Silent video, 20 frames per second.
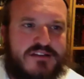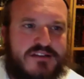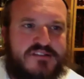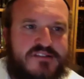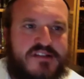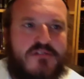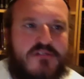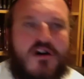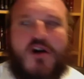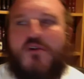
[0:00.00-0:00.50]
It's
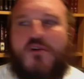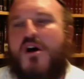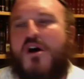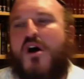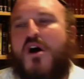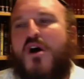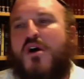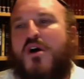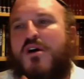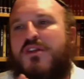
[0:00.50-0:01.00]
how
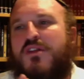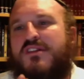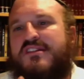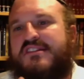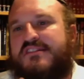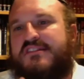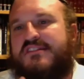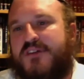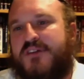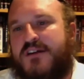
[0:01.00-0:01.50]
all the
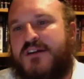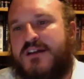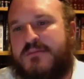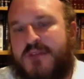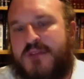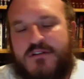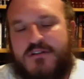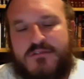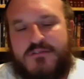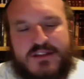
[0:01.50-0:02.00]
Sfarim
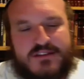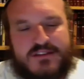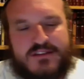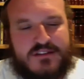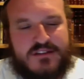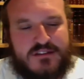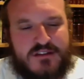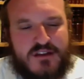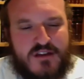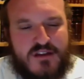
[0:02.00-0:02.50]
are
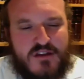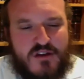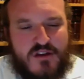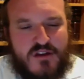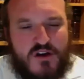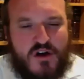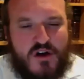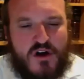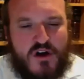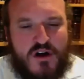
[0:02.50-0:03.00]
written.
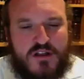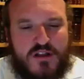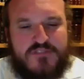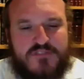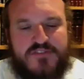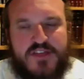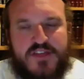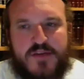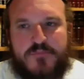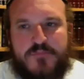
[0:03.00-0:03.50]
All
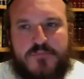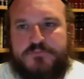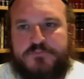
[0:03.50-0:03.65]
of them.